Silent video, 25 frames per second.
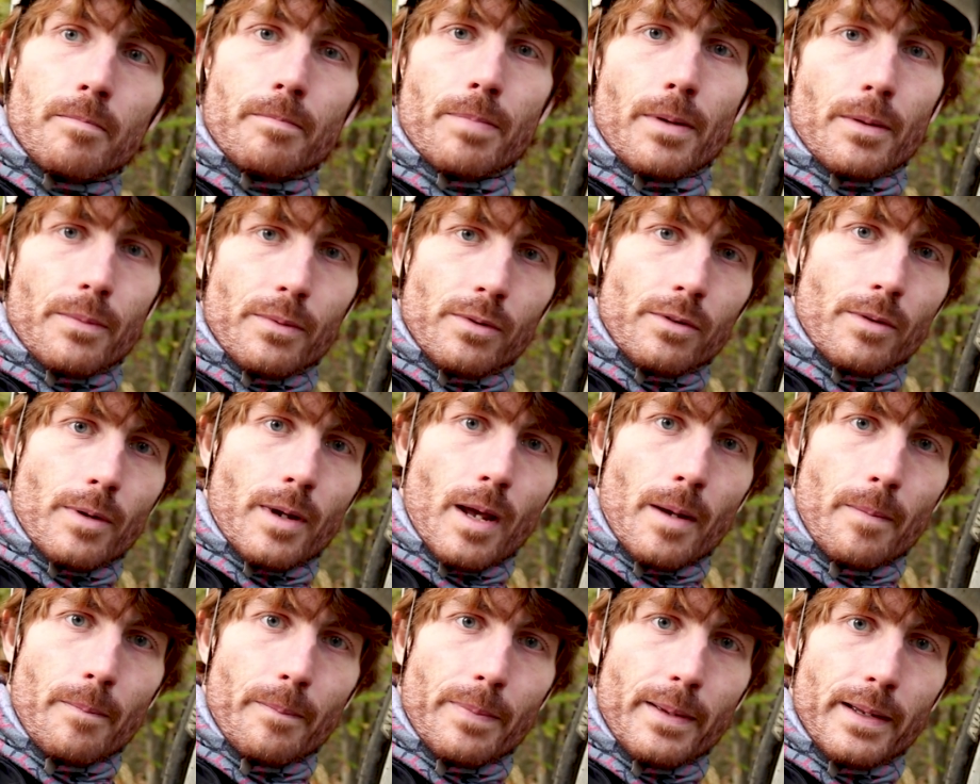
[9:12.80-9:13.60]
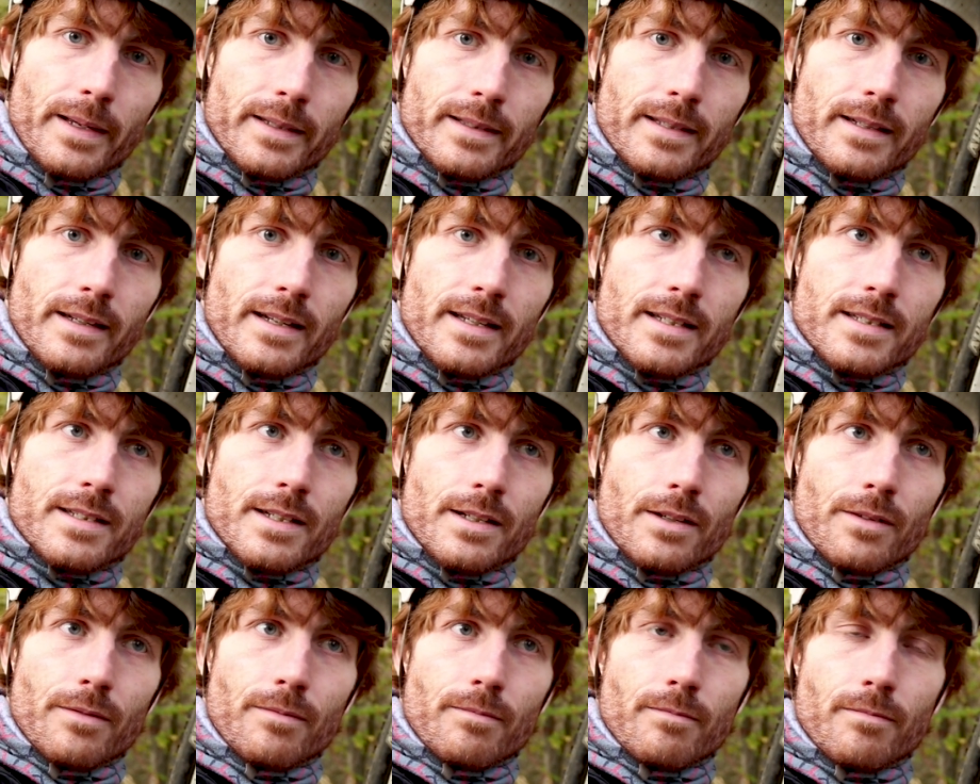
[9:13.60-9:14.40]
But we'll come back to this
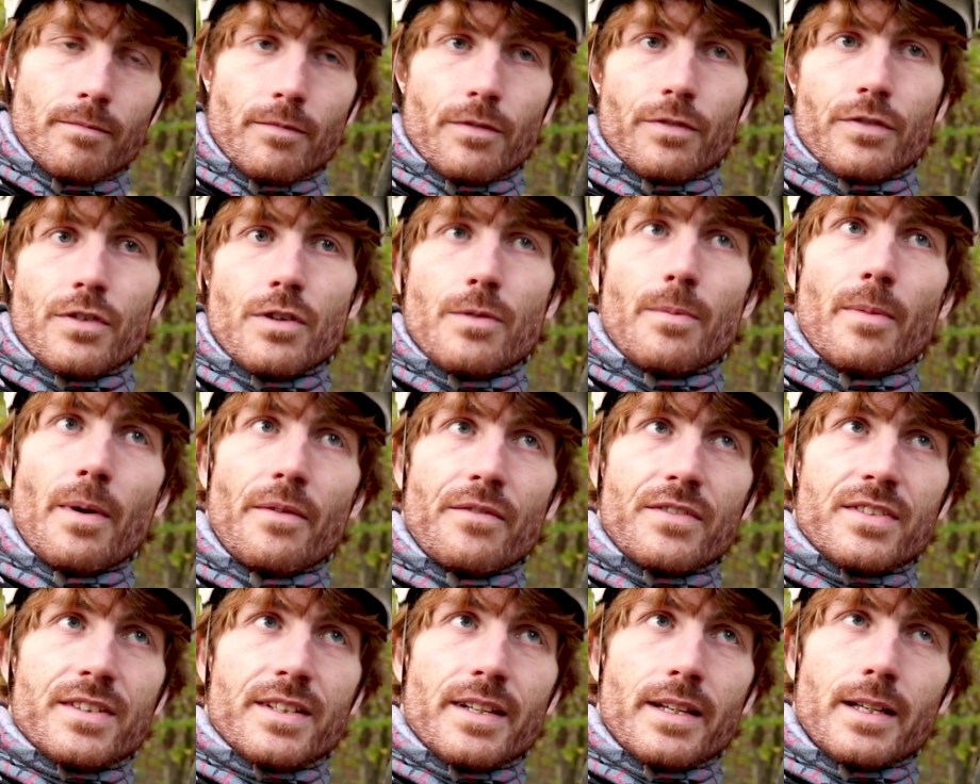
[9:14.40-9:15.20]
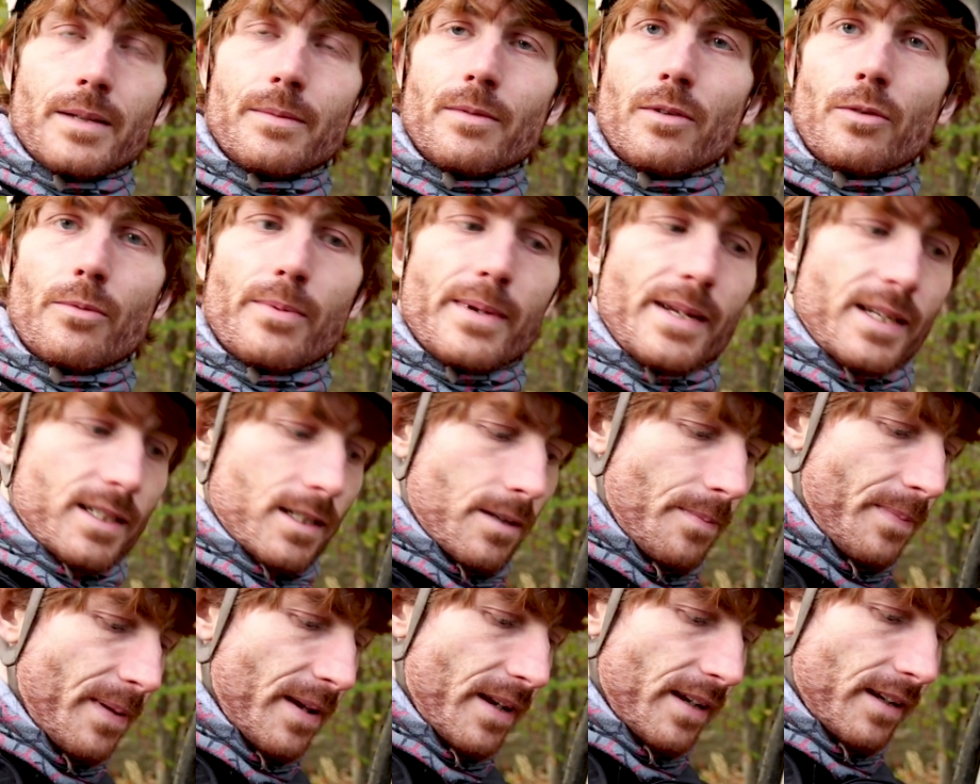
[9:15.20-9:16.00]
in a few months' time or
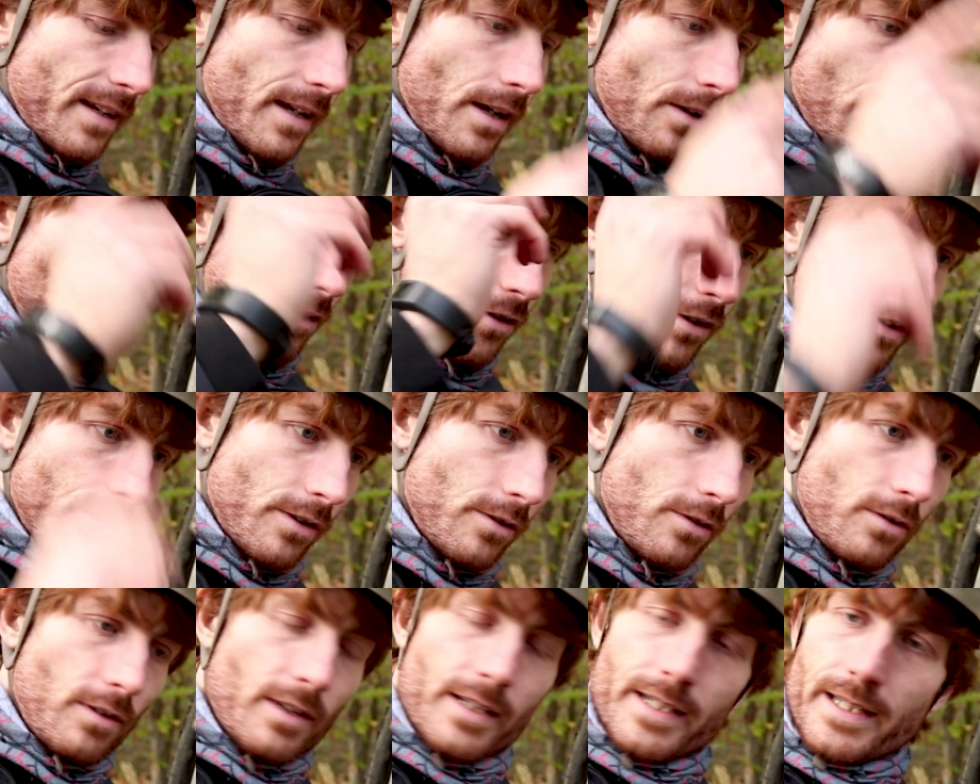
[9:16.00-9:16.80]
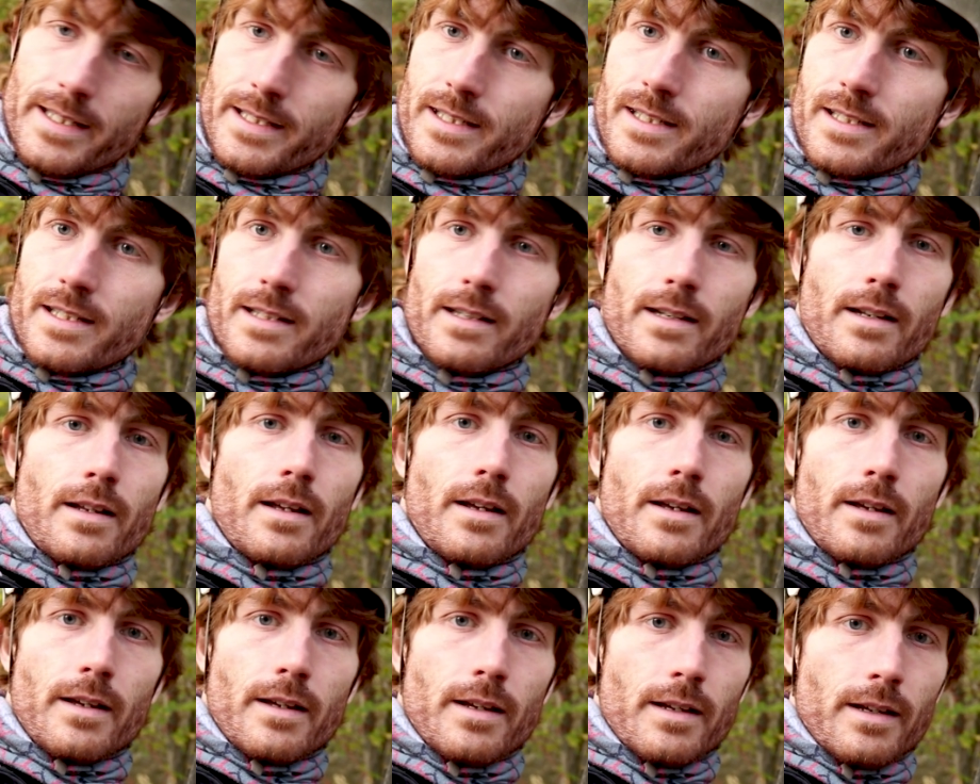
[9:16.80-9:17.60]
weeks, depending how long it all lasts, and
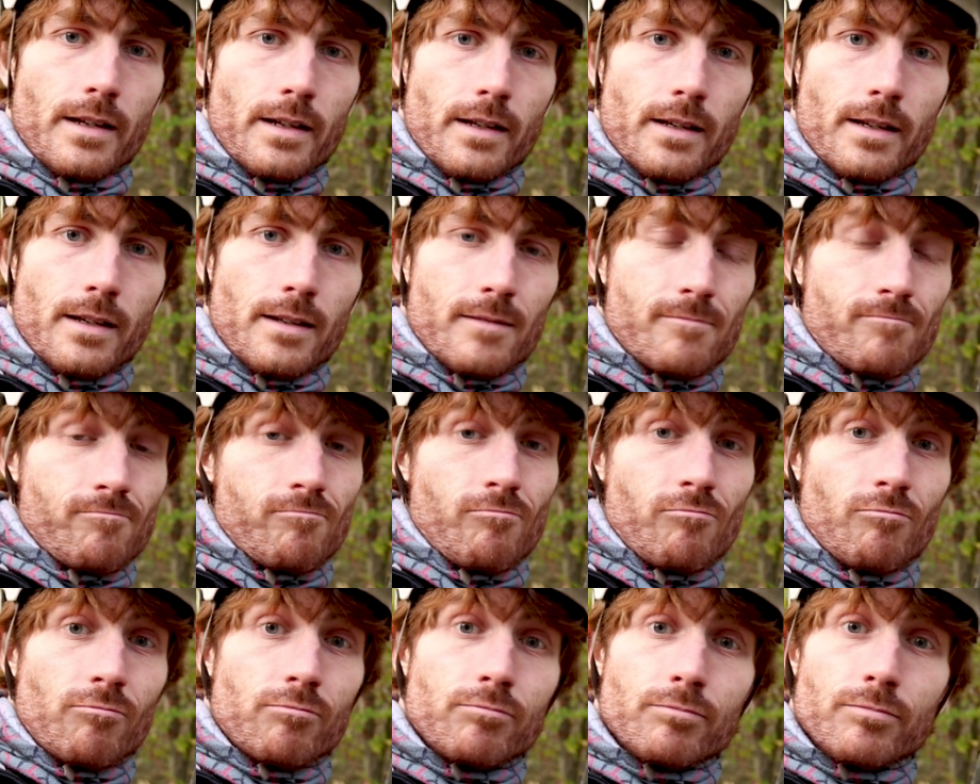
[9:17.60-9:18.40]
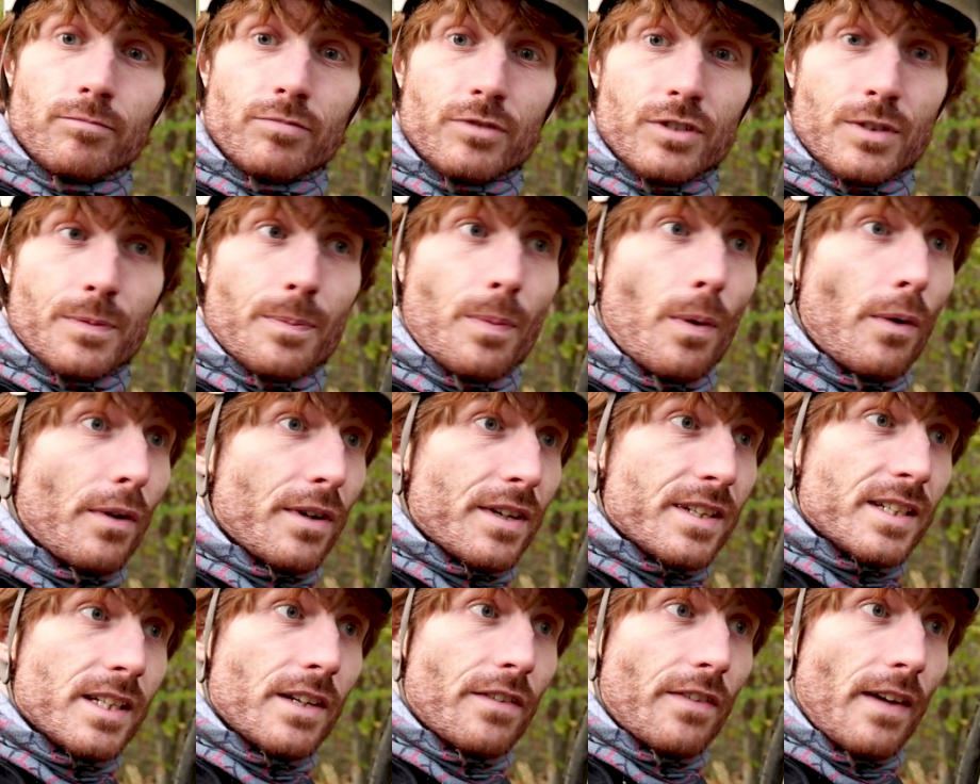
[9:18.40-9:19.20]

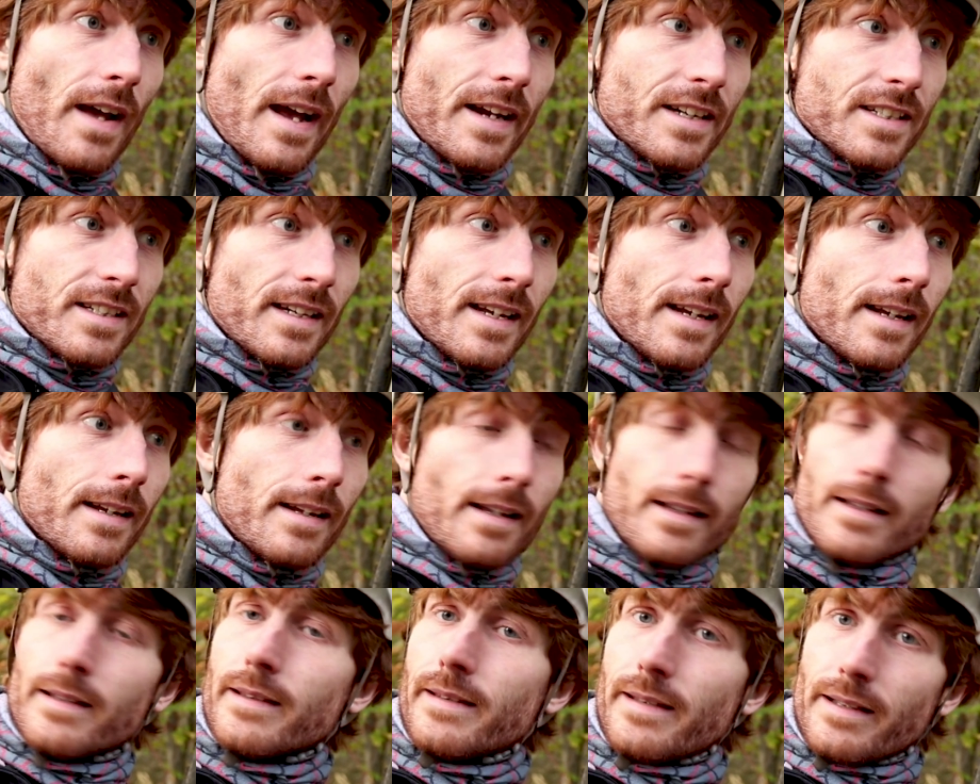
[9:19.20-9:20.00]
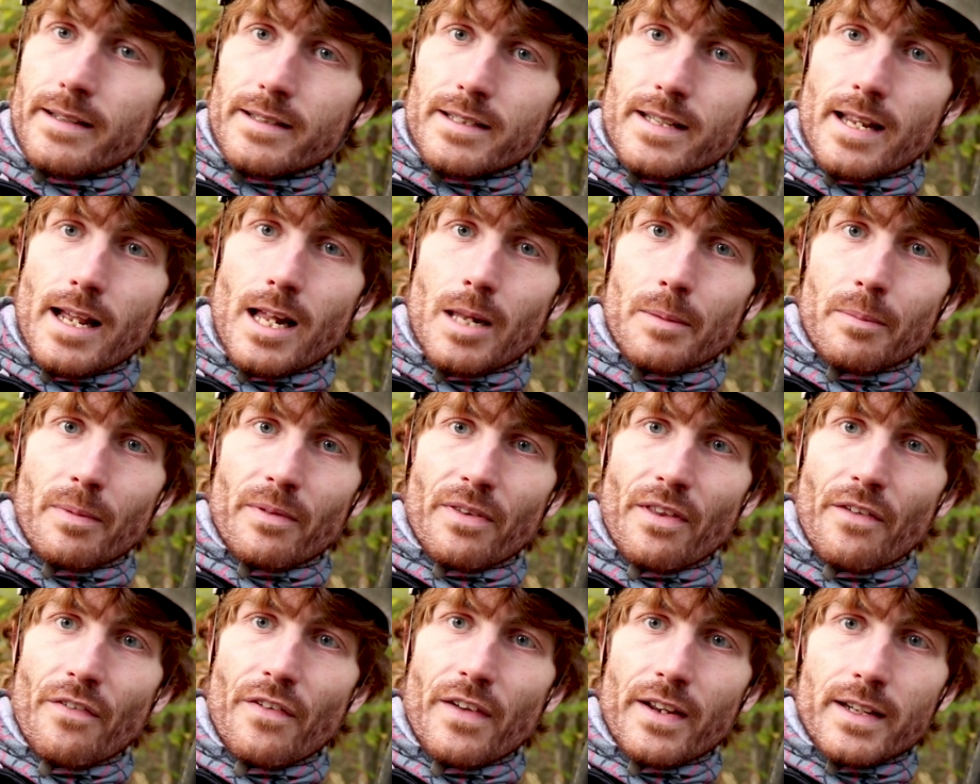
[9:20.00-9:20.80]
report to see if it actually does help
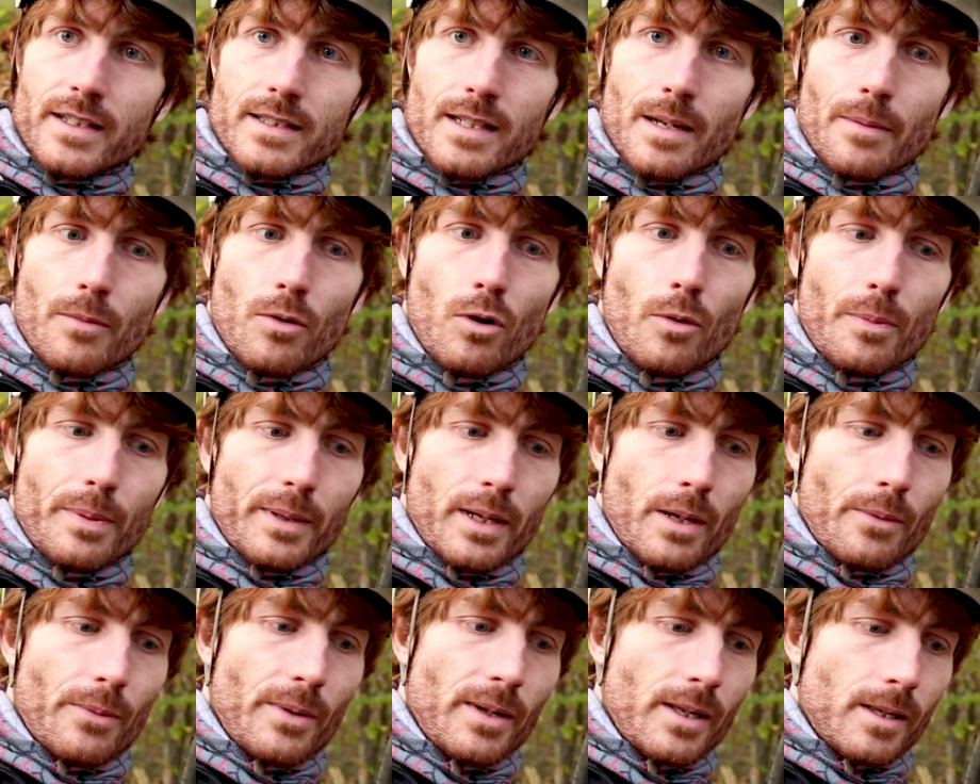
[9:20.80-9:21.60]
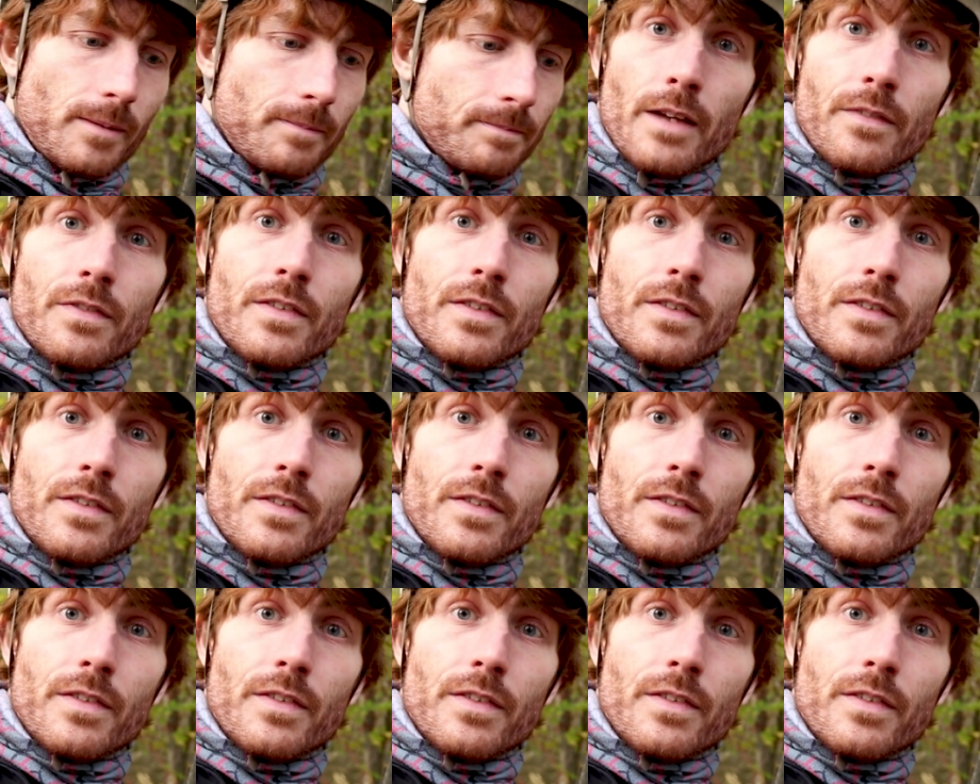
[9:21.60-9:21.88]
with the things that I'm hoping it will.